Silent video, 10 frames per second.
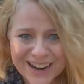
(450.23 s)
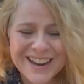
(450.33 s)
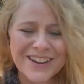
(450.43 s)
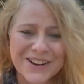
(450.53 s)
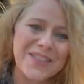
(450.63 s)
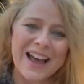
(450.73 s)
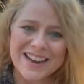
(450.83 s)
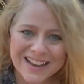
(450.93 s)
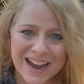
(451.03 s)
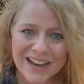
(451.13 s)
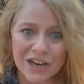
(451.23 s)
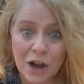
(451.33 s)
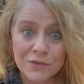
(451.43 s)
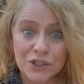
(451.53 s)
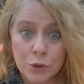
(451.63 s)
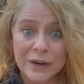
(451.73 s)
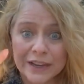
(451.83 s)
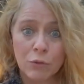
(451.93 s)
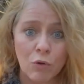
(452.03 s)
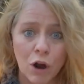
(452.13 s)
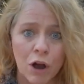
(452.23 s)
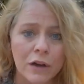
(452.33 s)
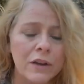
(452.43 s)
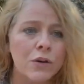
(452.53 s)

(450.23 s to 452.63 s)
you know, that nugget of doing it wrong